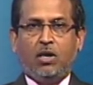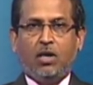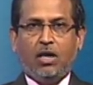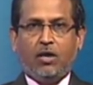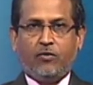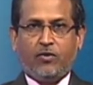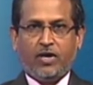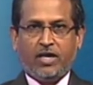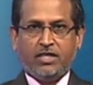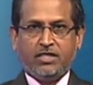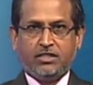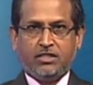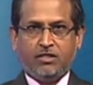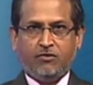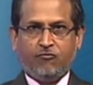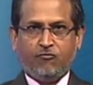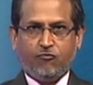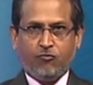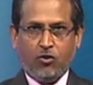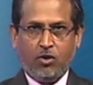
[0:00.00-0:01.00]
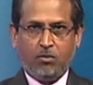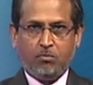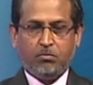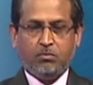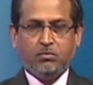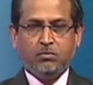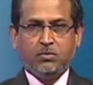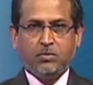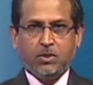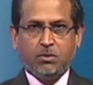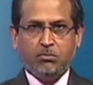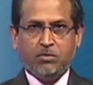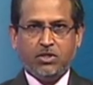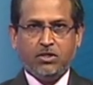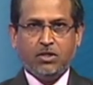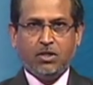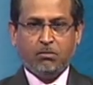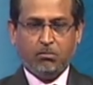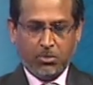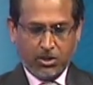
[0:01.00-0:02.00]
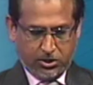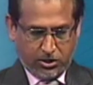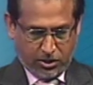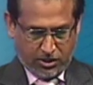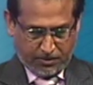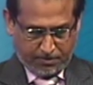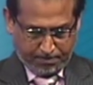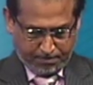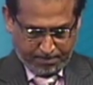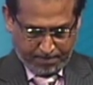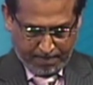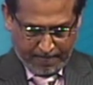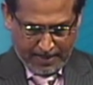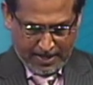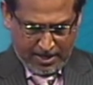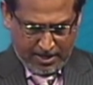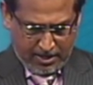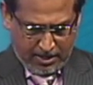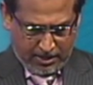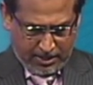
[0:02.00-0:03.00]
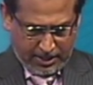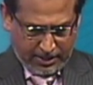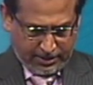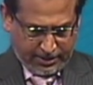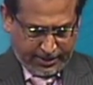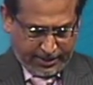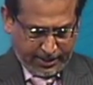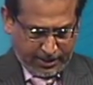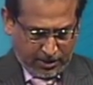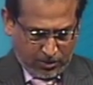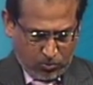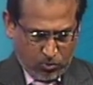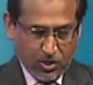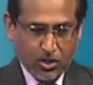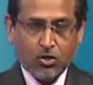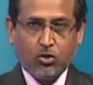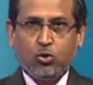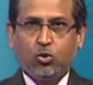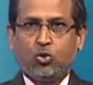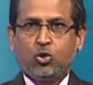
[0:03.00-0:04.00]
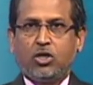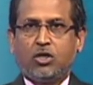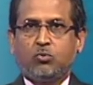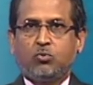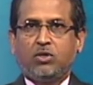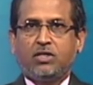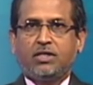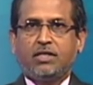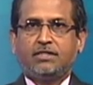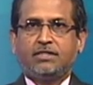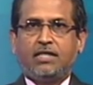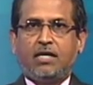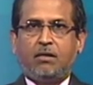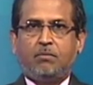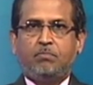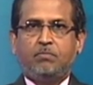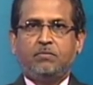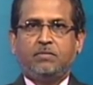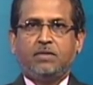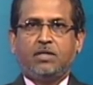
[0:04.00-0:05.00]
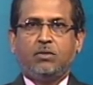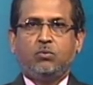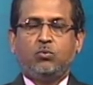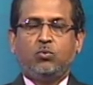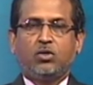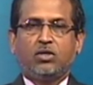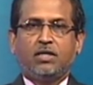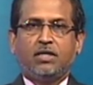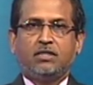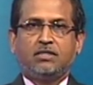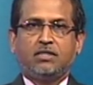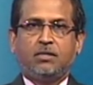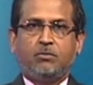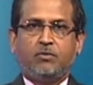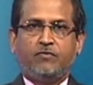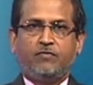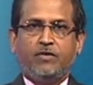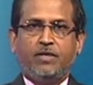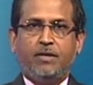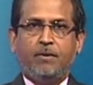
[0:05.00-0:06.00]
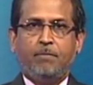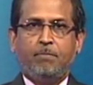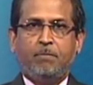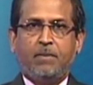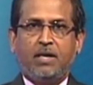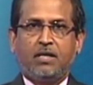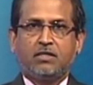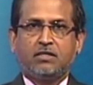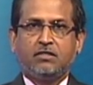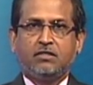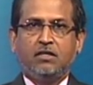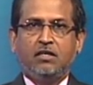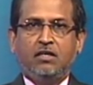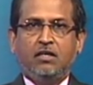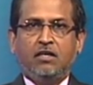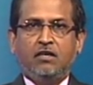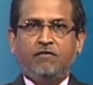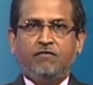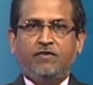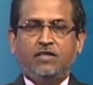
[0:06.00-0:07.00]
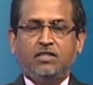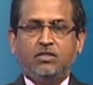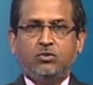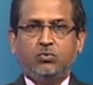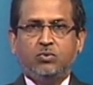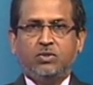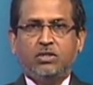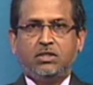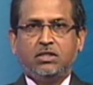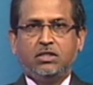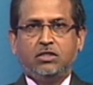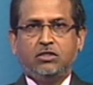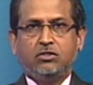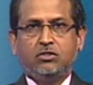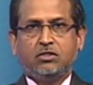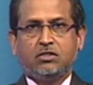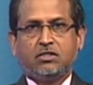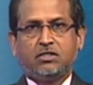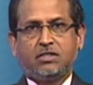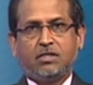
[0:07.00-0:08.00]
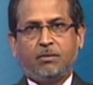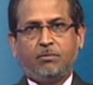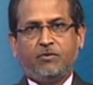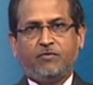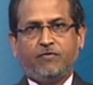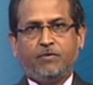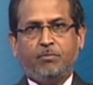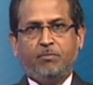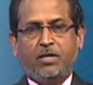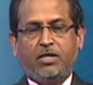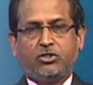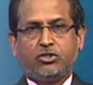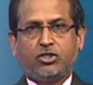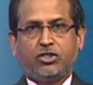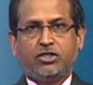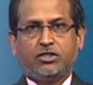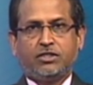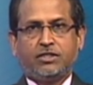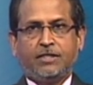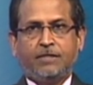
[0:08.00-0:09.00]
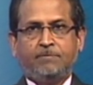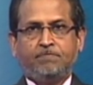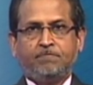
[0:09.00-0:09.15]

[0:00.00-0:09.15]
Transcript: arising from the mid-year budget. Let's take a quick look at what has happened and what are some of the impacts. First, we turn to some of the measures